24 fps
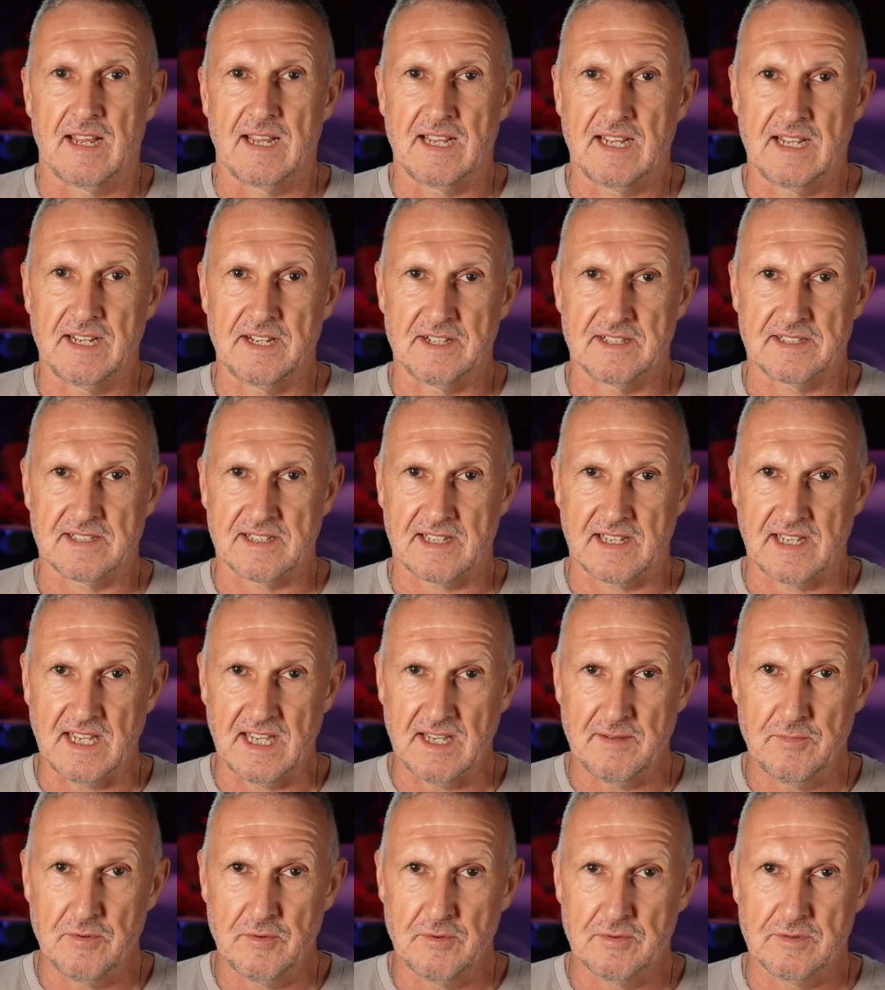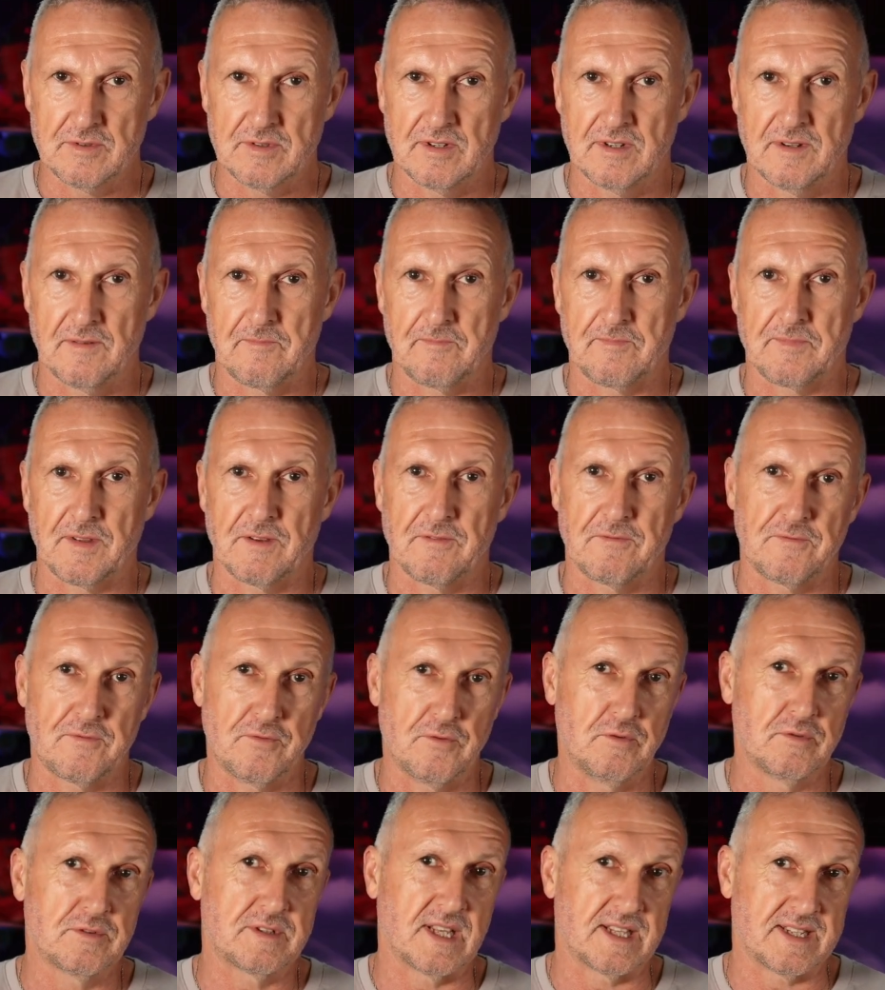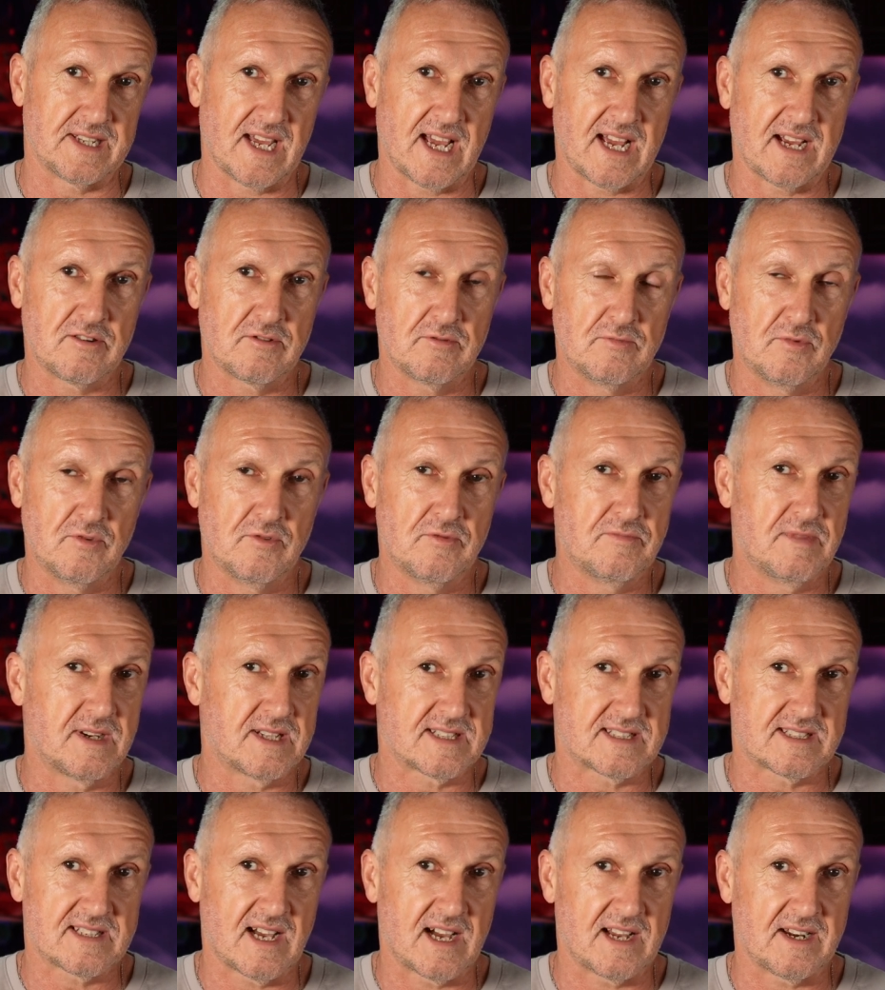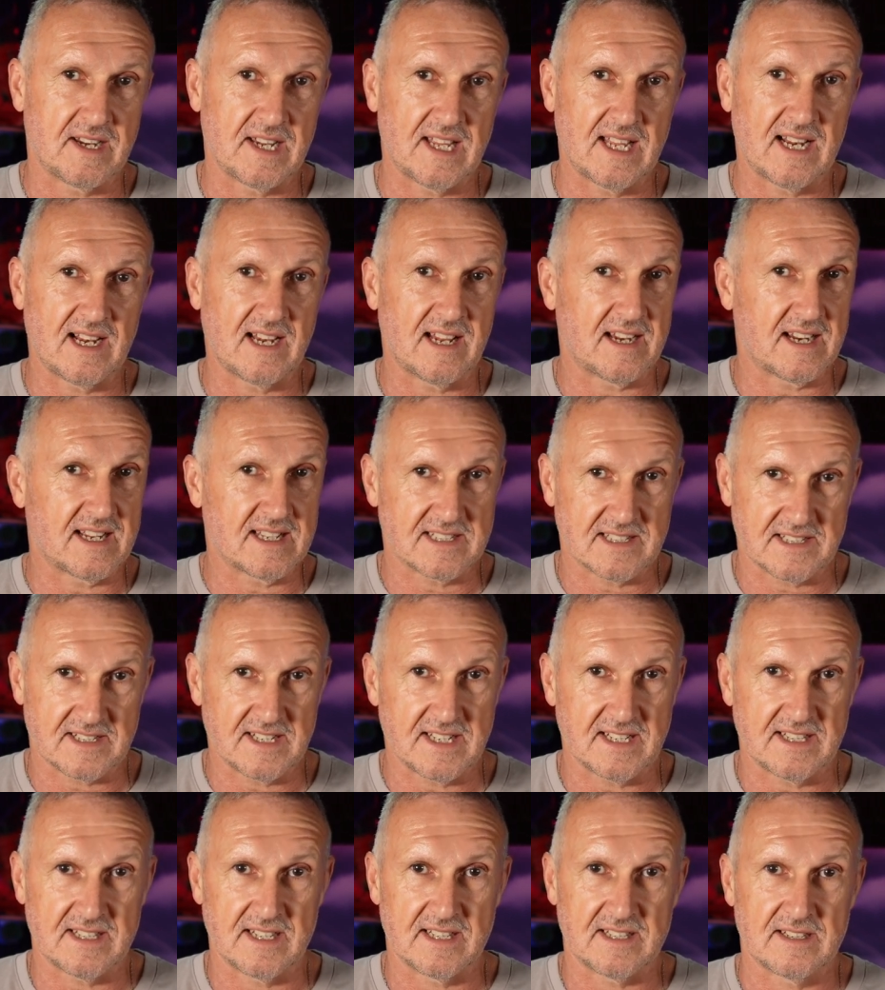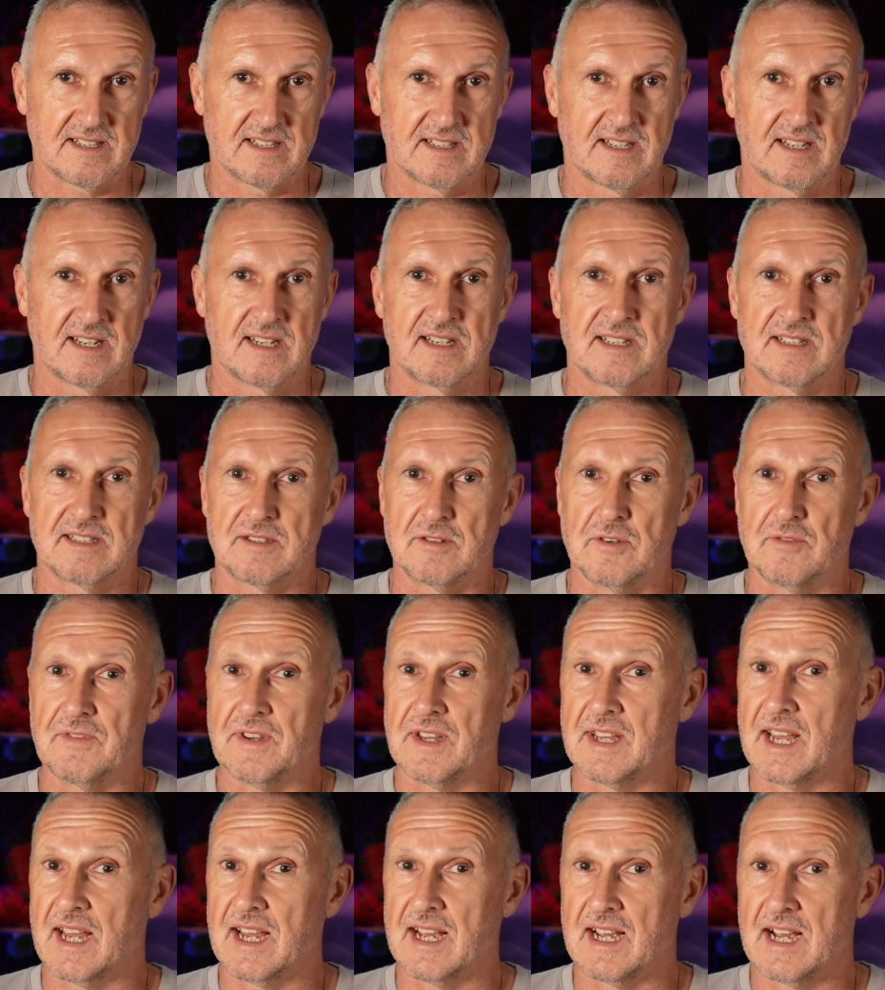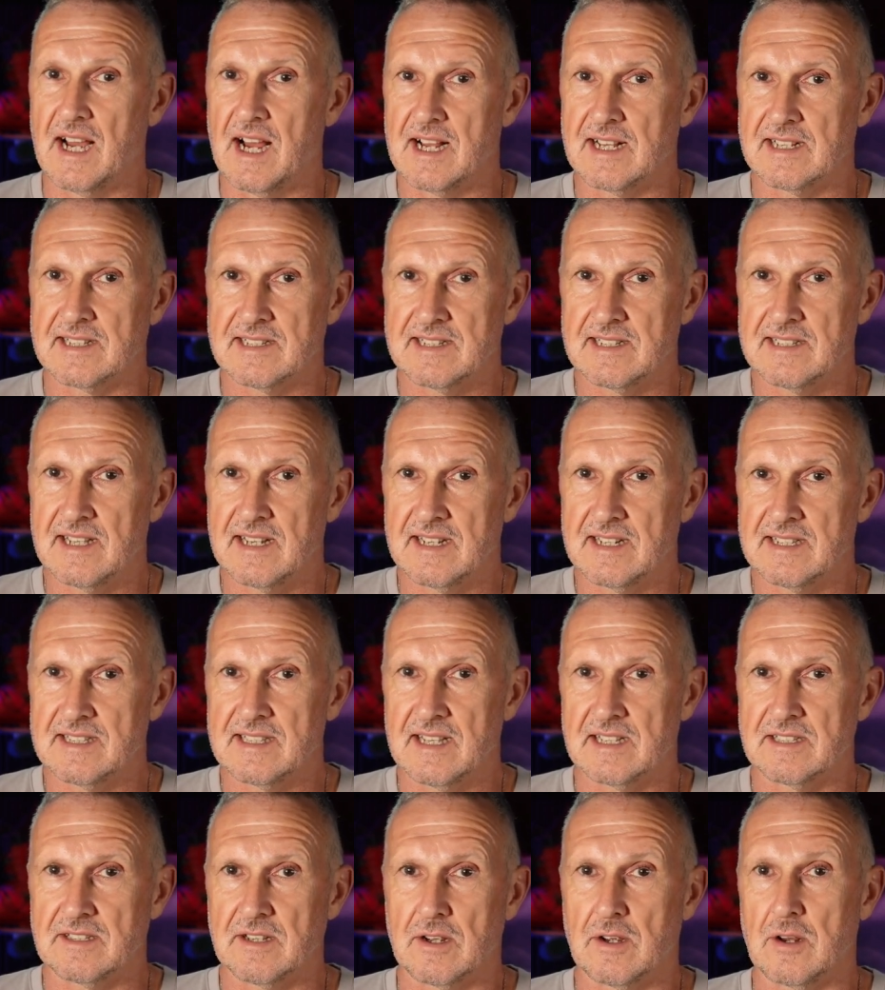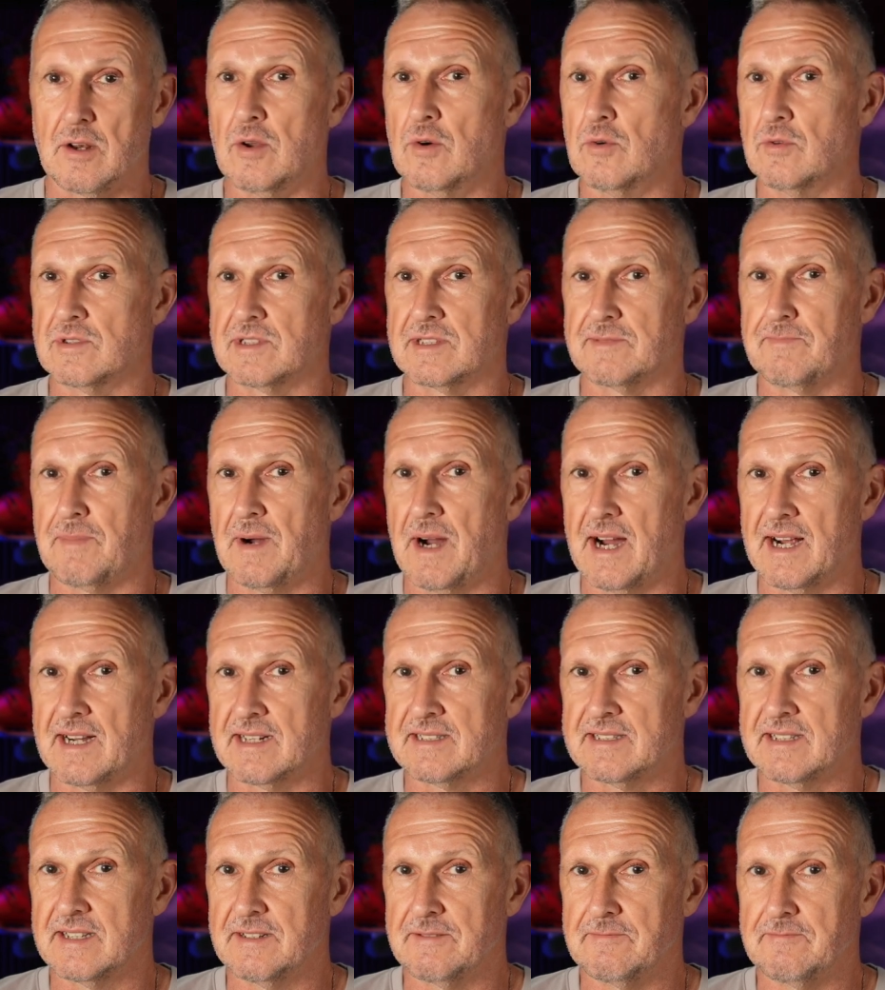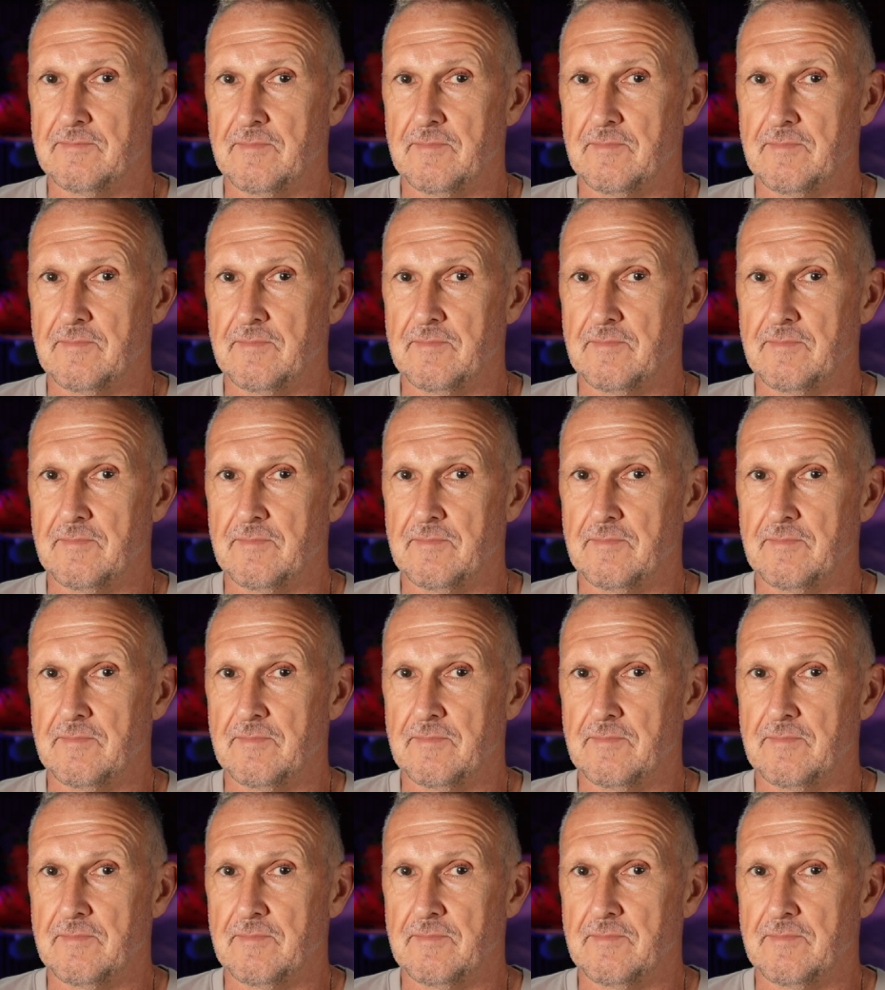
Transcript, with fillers: In the ski boot, foot and ankle movements are nearly restricted, so we can consider it as a closed part.